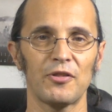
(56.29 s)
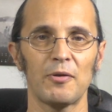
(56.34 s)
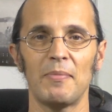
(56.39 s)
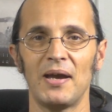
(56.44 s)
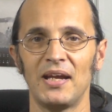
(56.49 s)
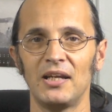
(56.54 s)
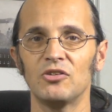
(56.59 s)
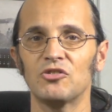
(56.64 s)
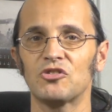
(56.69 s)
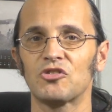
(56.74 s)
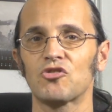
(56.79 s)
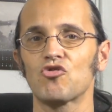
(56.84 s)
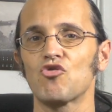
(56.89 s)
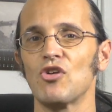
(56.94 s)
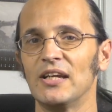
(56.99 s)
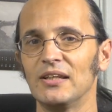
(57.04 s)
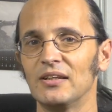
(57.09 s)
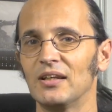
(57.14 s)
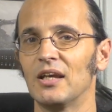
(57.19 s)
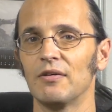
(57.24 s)
the main
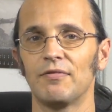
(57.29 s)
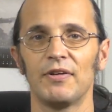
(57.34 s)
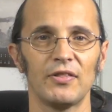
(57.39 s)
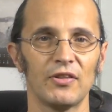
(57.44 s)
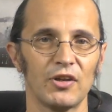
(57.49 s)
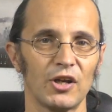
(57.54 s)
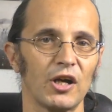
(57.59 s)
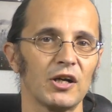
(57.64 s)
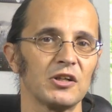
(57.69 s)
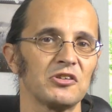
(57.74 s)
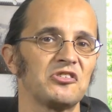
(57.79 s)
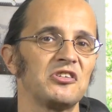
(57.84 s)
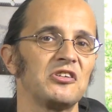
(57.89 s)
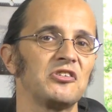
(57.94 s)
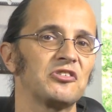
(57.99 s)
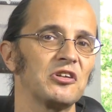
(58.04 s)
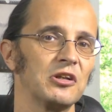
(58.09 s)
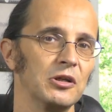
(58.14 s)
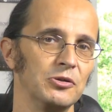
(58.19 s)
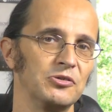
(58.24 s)
street giving the Nazi
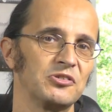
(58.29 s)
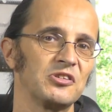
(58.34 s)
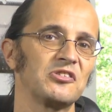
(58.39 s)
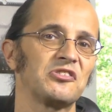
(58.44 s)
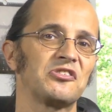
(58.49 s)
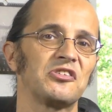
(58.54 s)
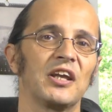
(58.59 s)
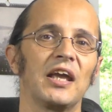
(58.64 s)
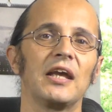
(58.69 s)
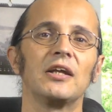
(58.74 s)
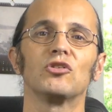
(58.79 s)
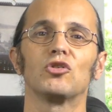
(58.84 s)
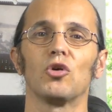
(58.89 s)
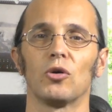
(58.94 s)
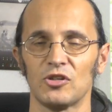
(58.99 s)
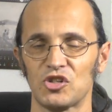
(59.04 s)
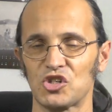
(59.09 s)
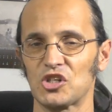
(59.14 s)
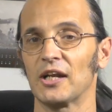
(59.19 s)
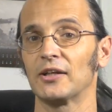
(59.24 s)
salute and singing
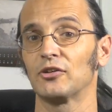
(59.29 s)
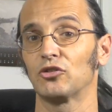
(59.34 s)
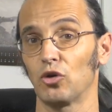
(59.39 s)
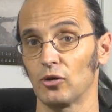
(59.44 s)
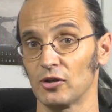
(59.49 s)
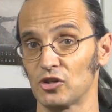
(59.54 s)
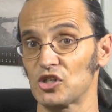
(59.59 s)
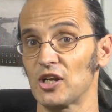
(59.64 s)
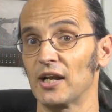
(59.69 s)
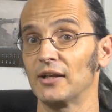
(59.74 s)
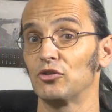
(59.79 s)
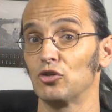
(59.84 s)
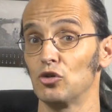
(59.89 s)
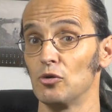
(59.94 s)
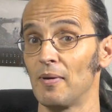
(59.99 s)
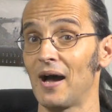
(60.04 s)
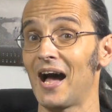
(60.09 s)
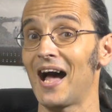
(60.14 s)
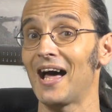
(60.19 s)
Deutschland, Deutschland über